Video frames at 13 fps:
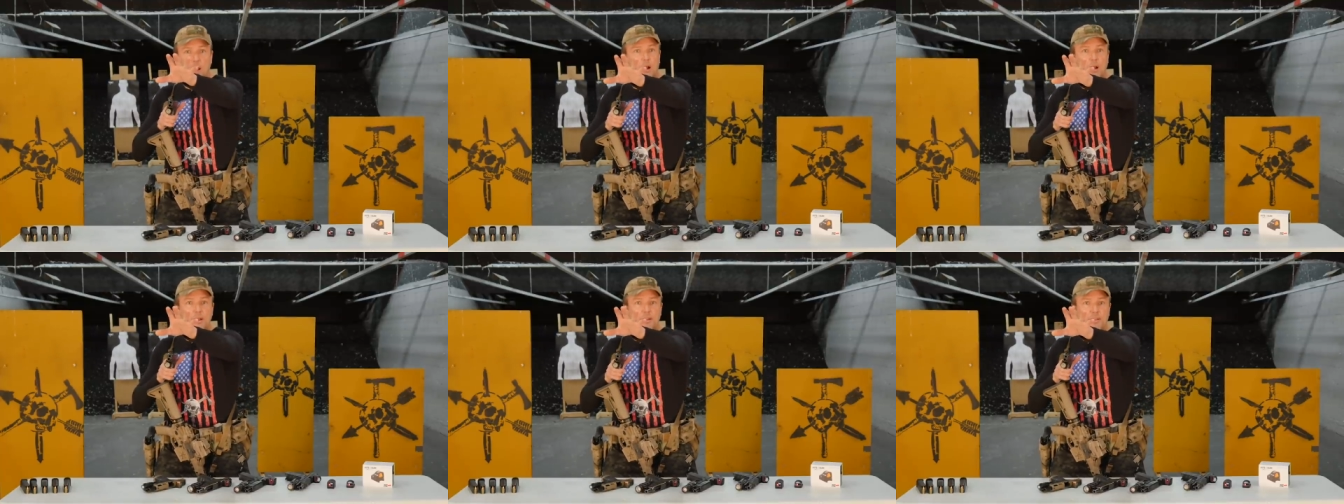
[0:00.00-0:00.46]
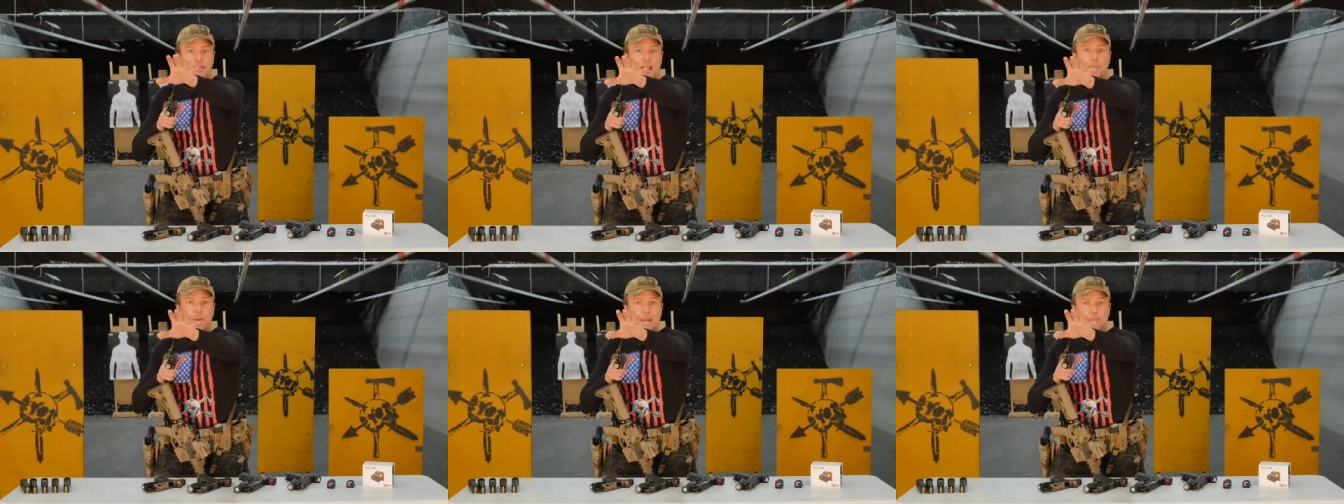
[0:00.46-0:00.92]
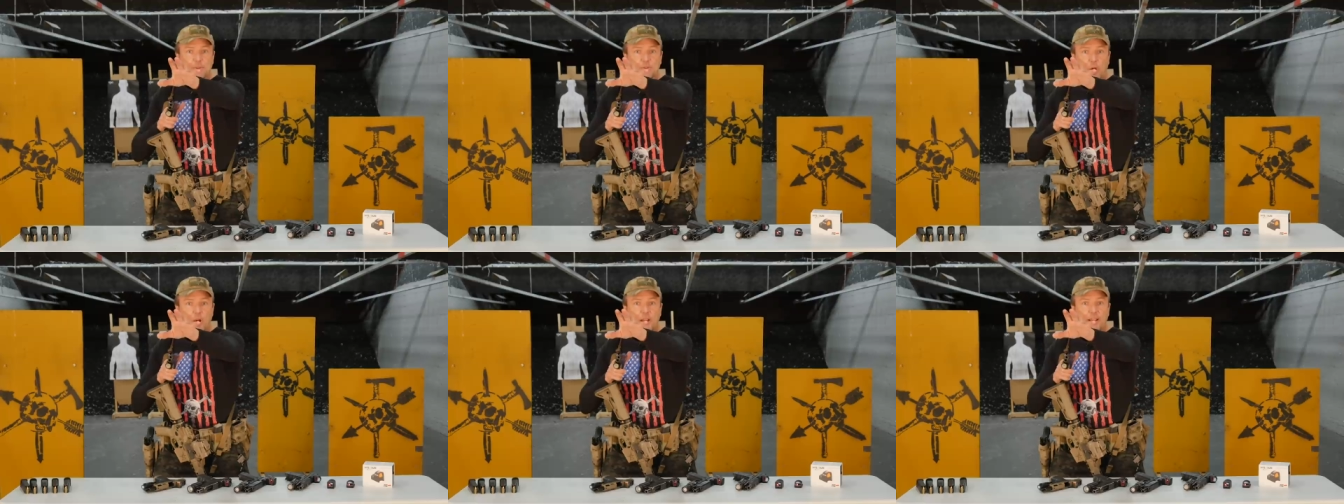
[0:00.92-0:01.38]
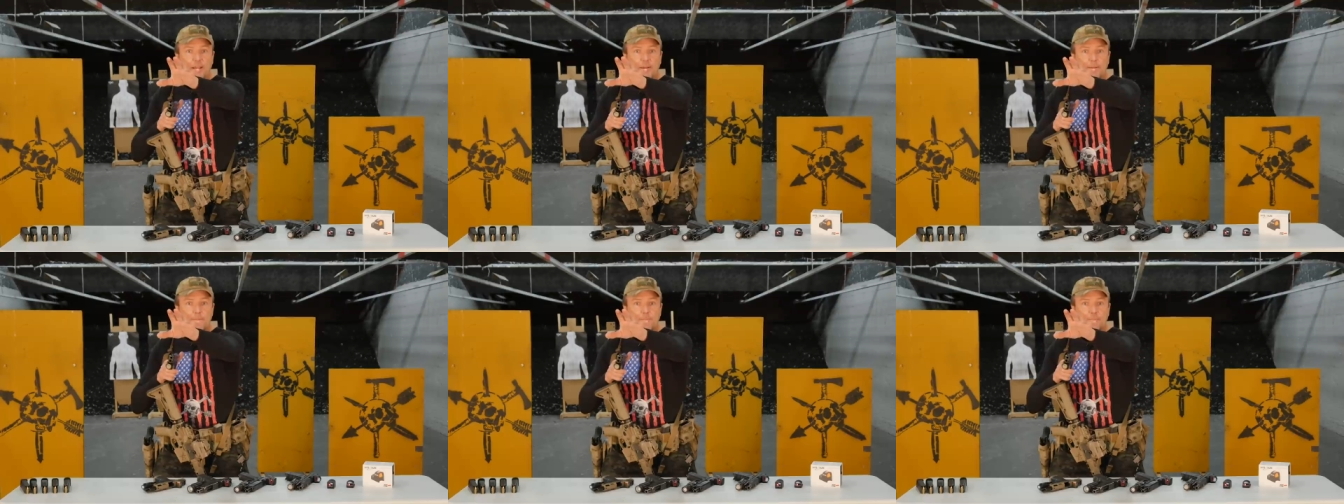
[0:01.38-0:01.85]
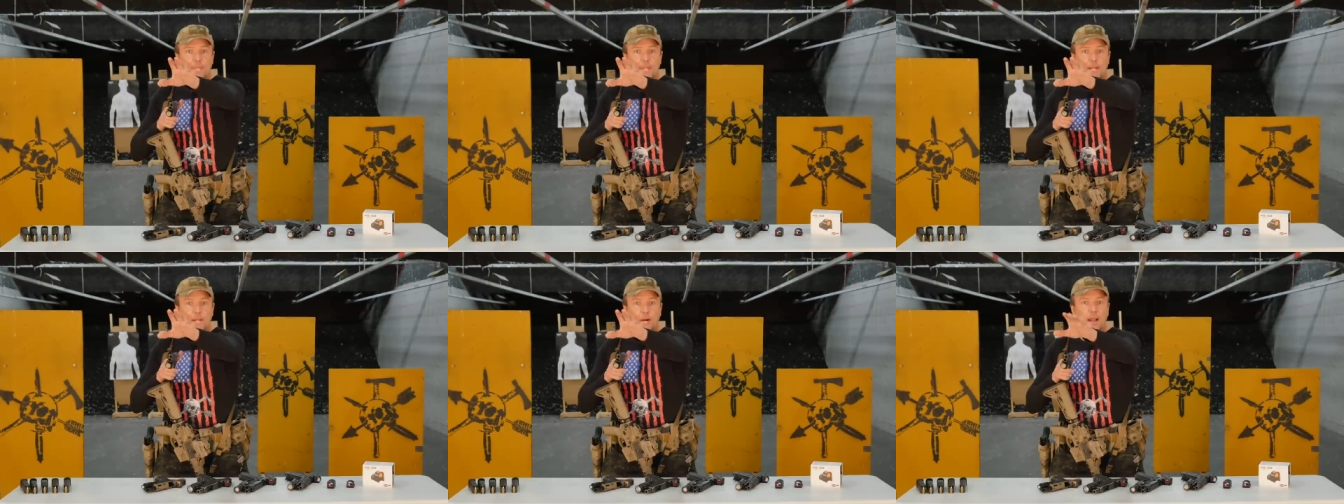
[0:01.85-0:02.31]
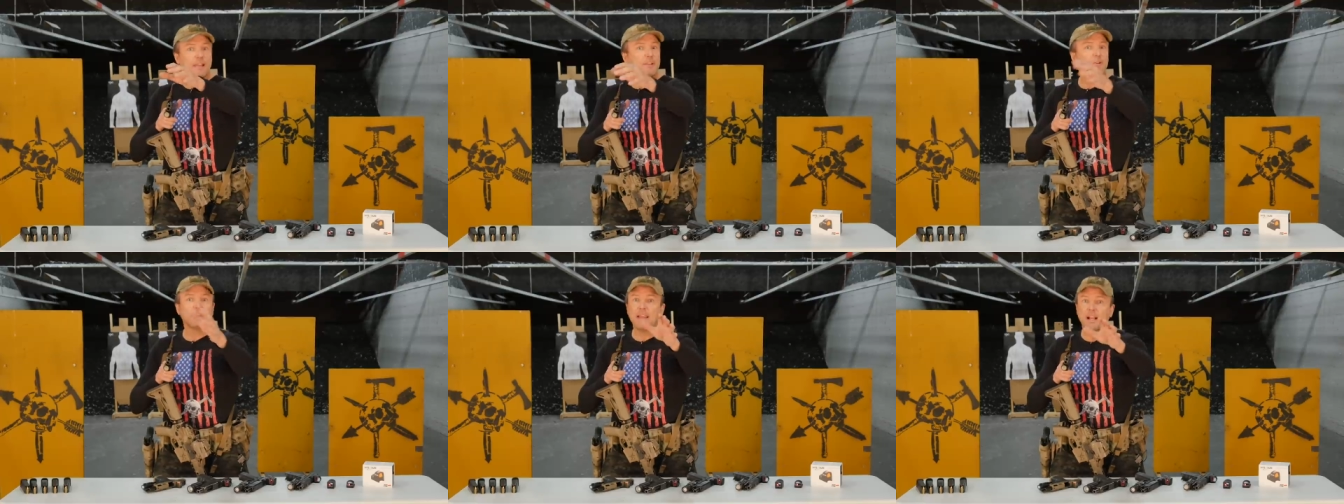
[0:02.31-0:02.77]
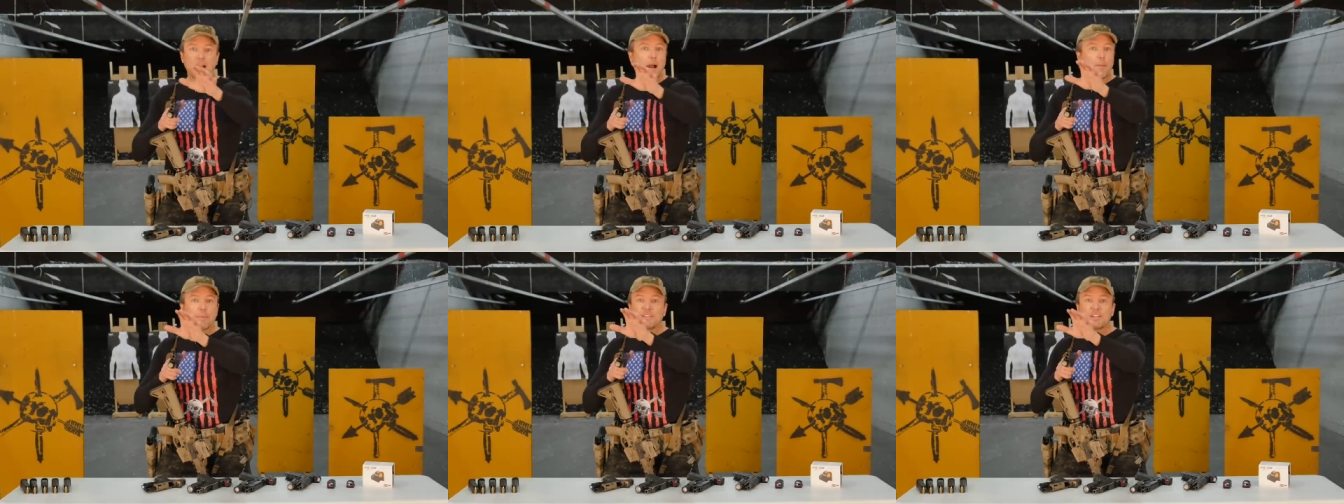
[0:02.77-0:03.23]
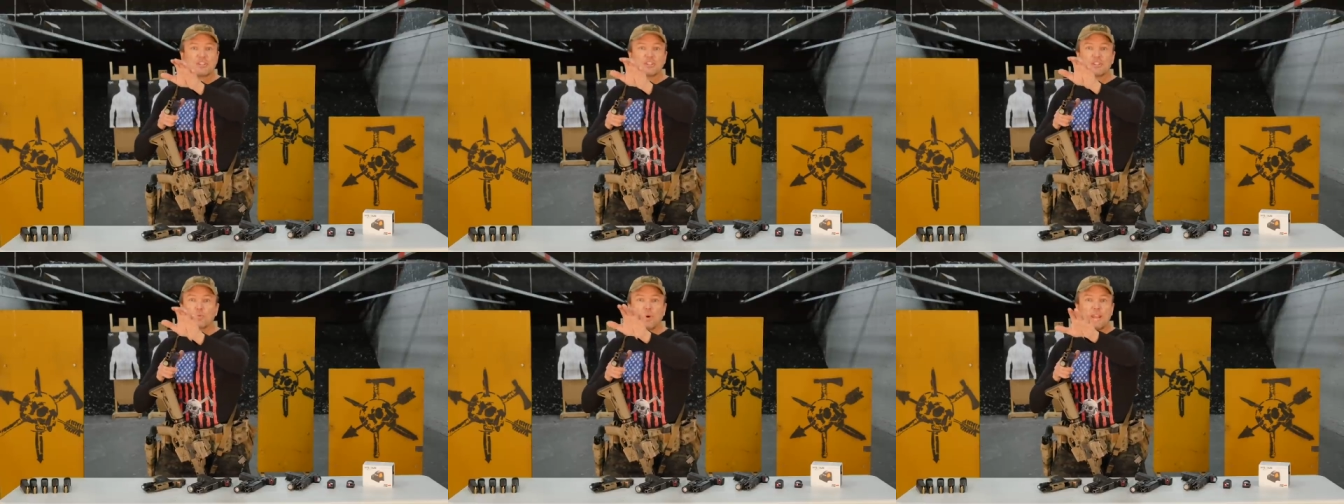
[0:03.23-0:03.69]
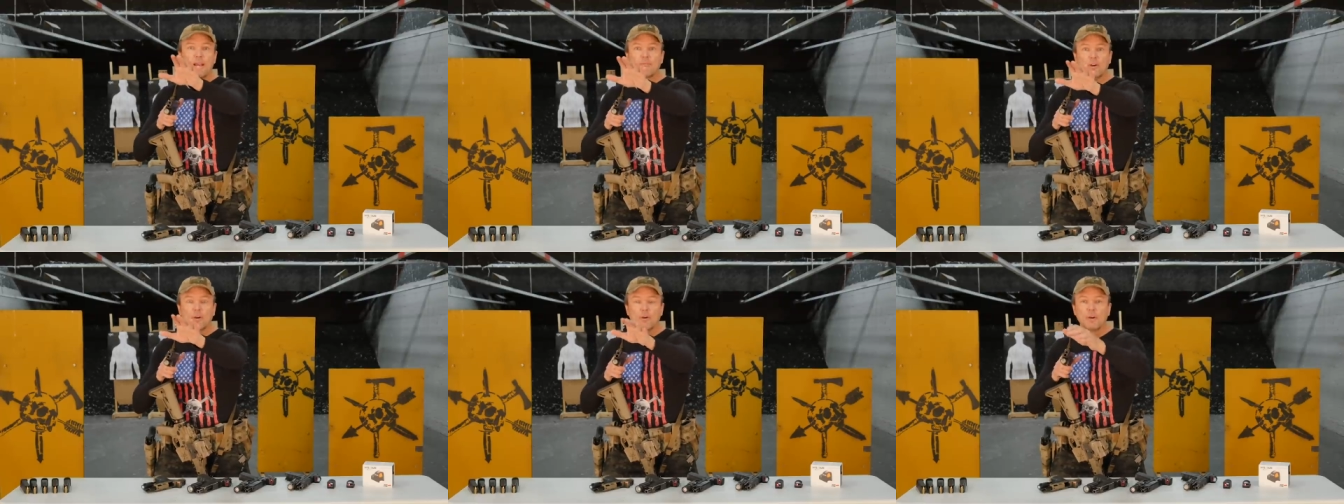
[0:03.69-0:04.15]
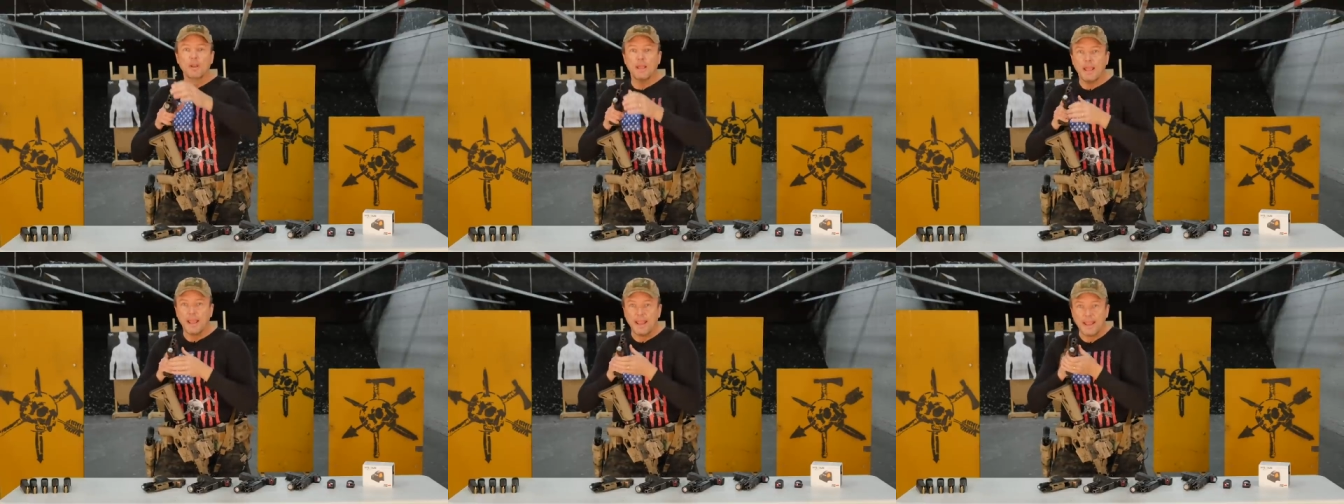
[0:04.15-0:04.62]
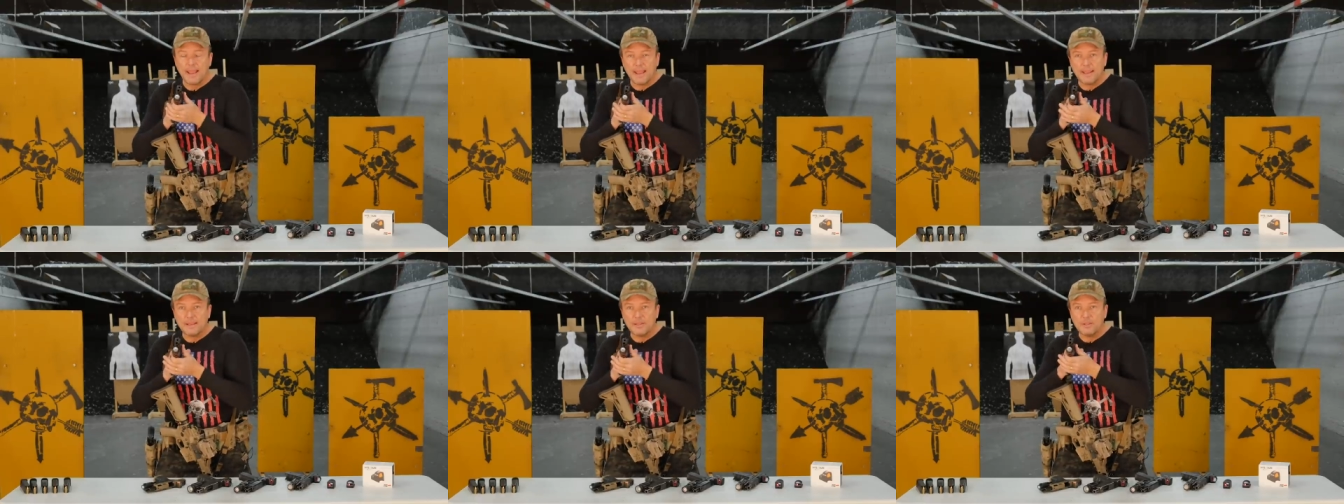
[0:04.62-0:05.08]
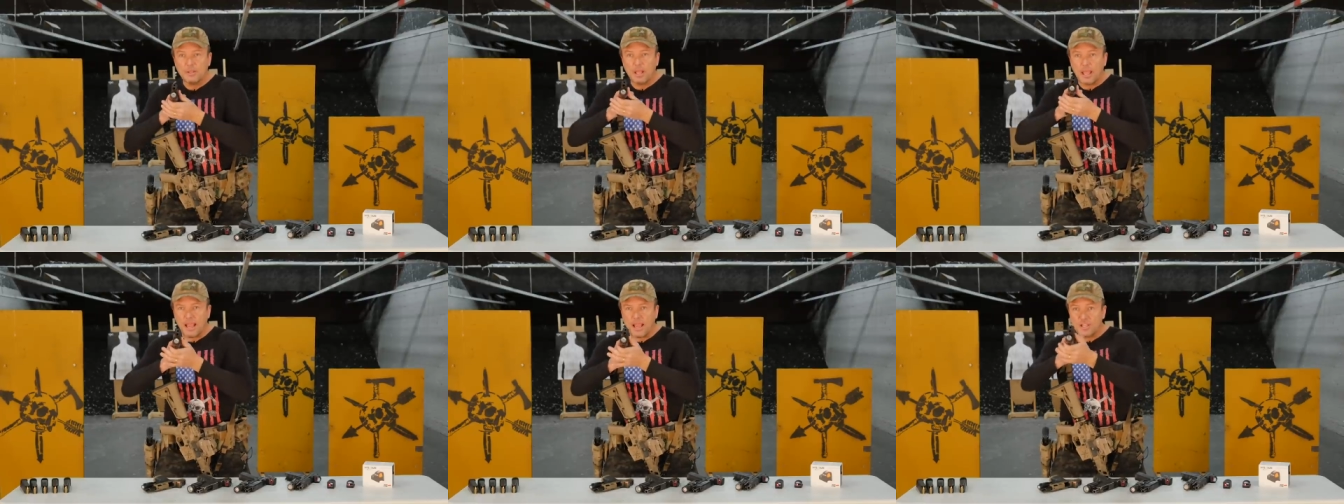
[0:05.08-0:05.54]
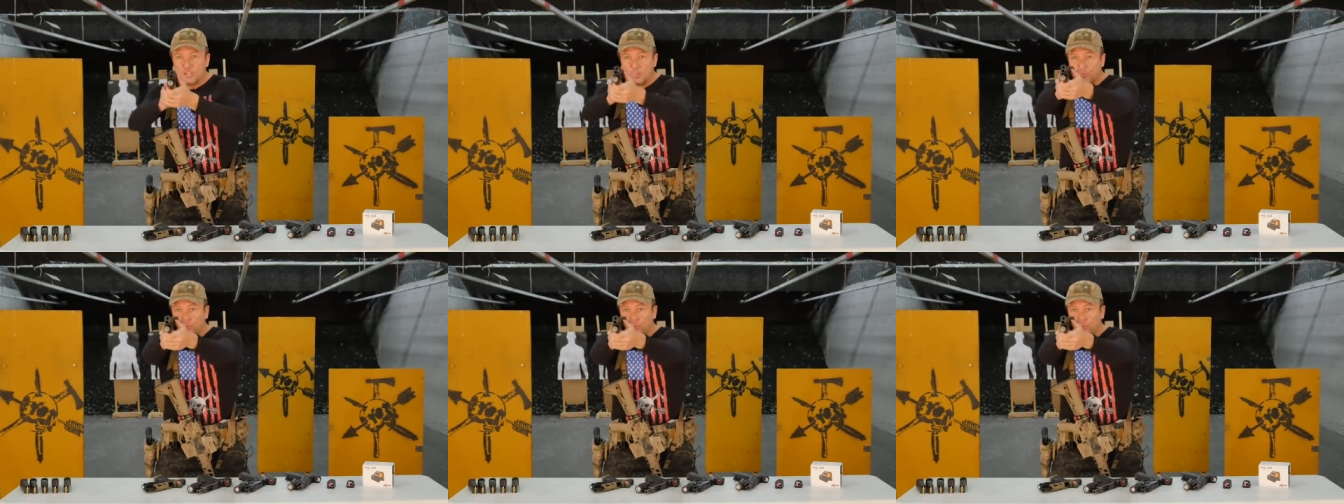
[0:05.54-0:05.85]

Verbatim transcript: on that paper target, right? You're in that competition, whatever, and as you